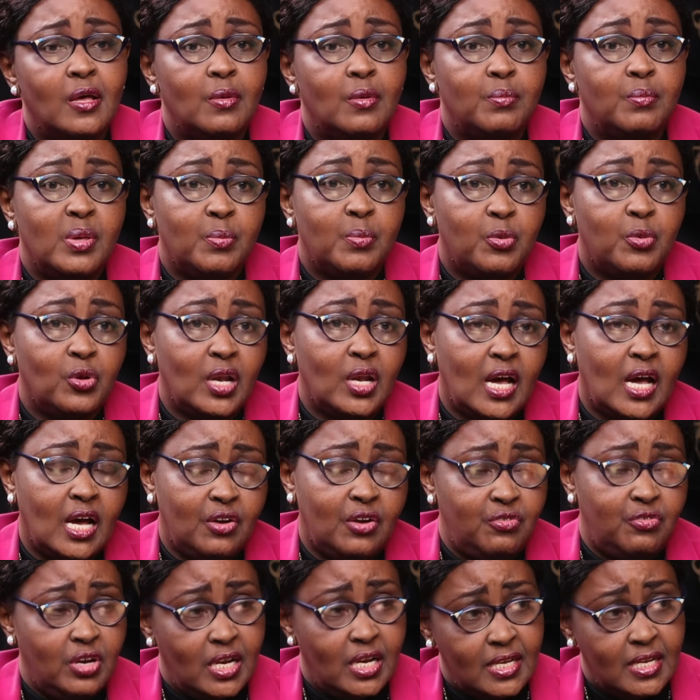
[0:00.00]
people are
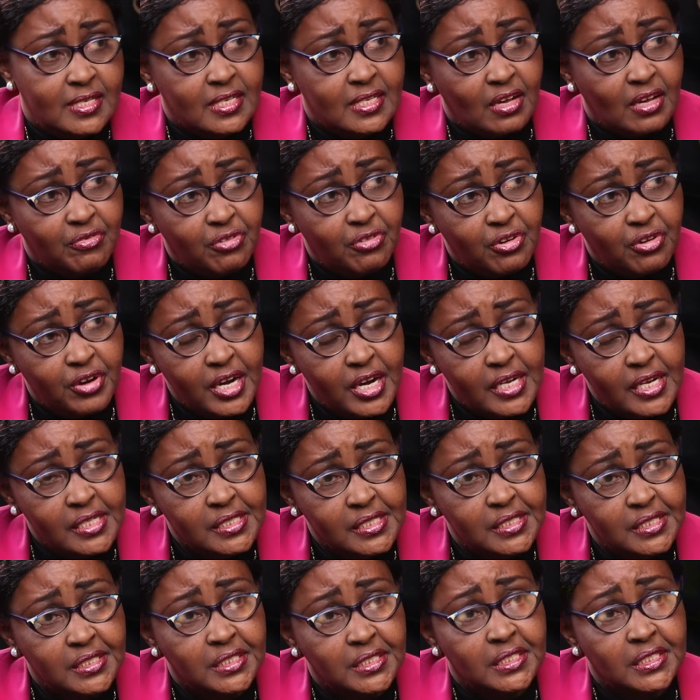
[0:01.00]
really suffering,
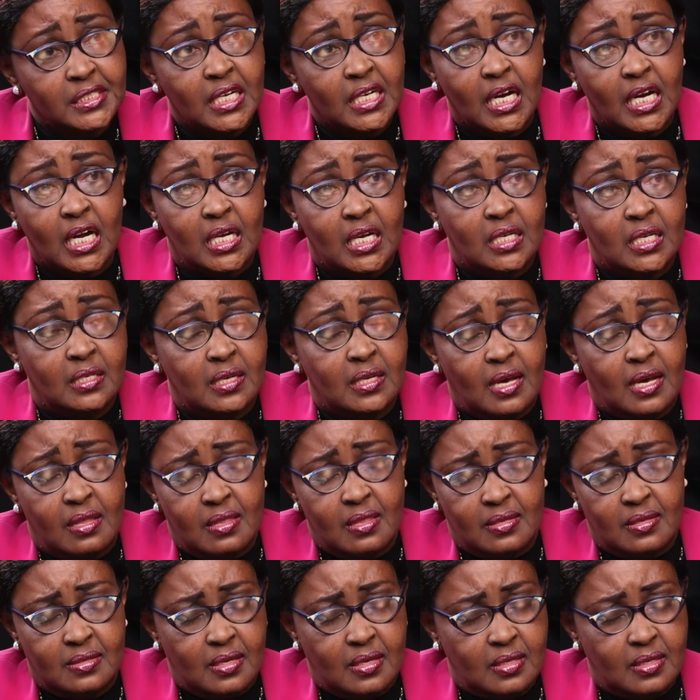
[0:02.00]
and
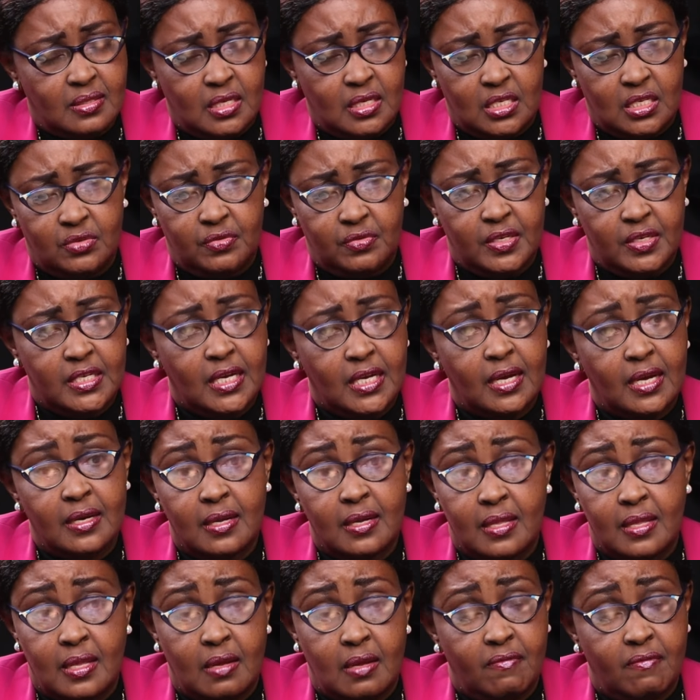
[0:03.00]
others are 6 feet under.
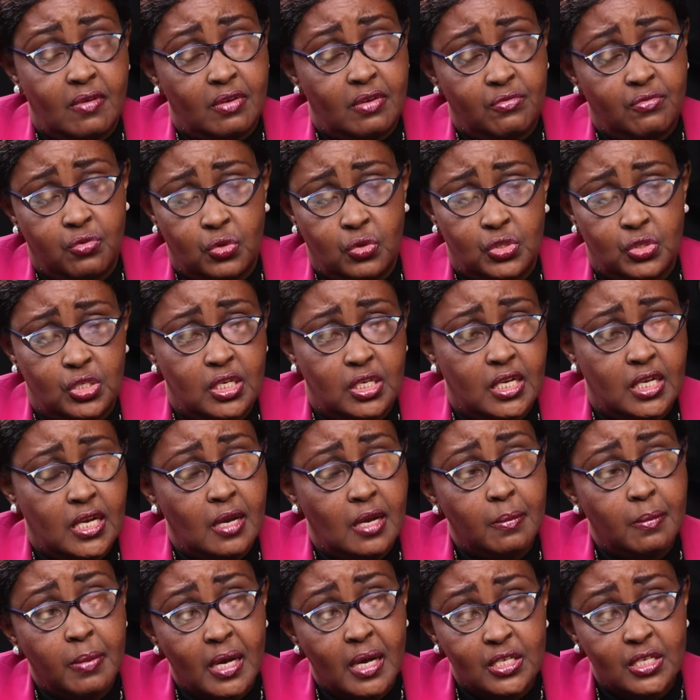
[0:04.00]
They have unfortunately
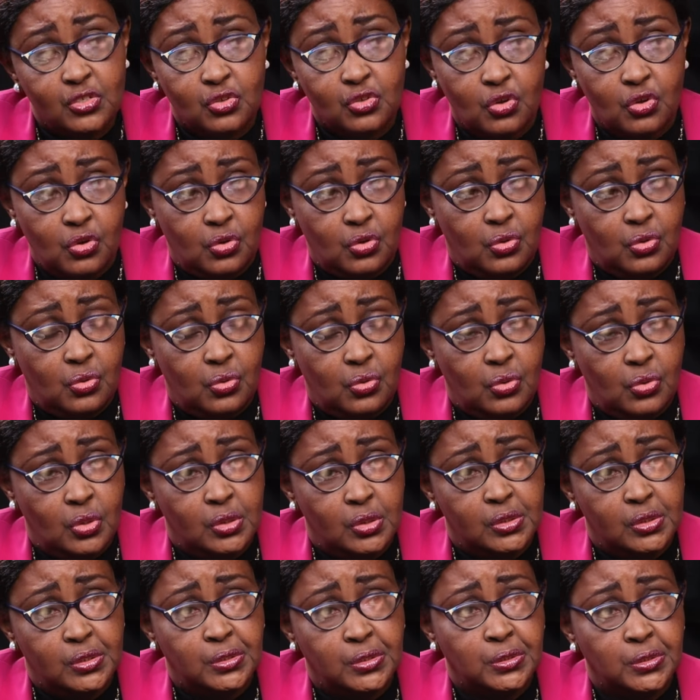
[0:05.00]
passed on.
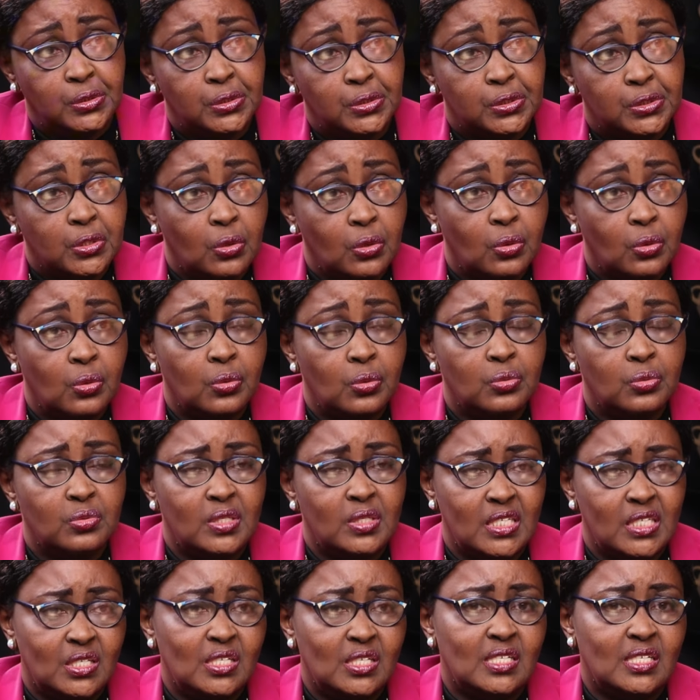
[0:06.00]
So
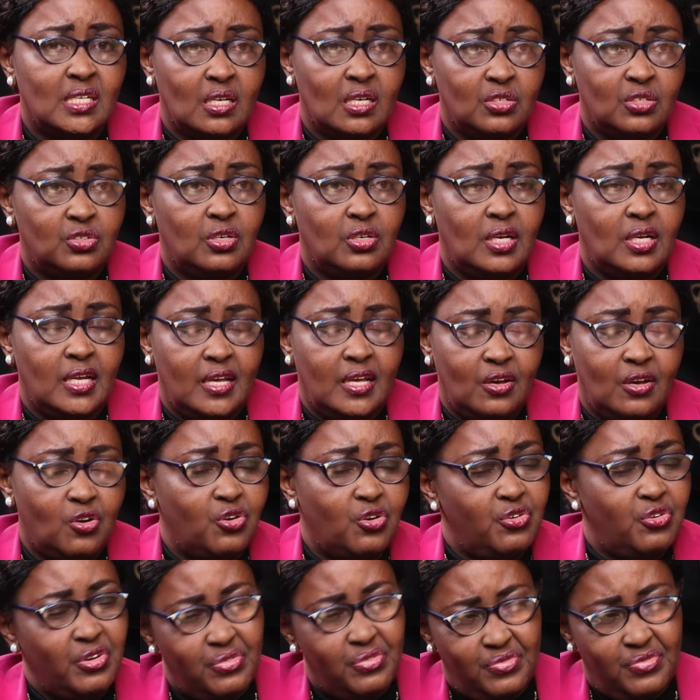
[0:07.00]
this is actually
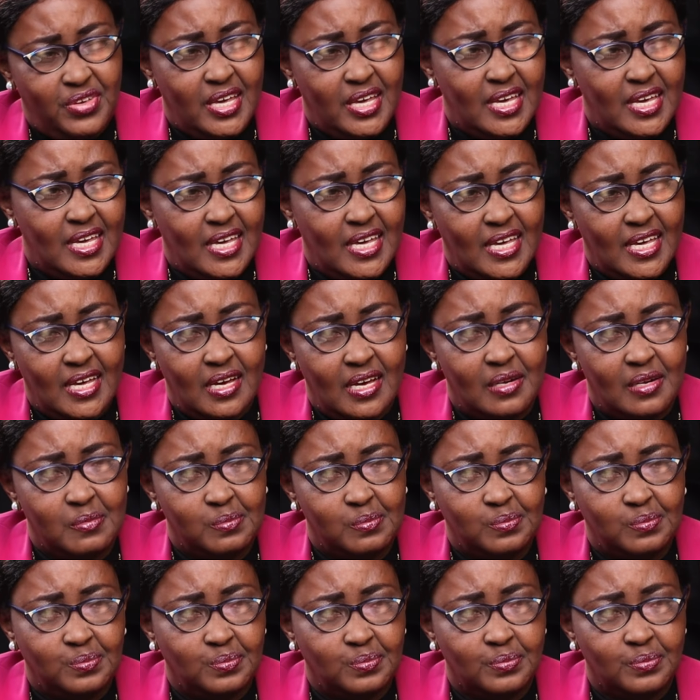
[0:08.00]
horrific.
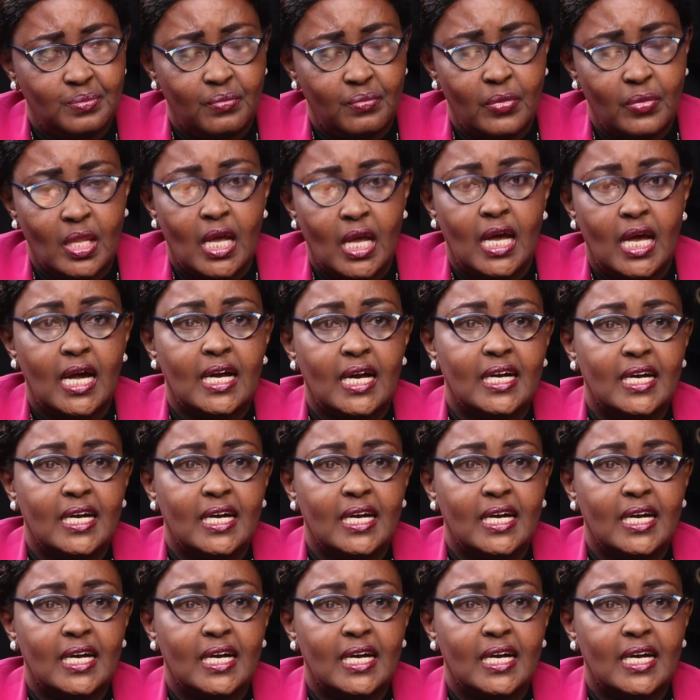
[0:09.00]
I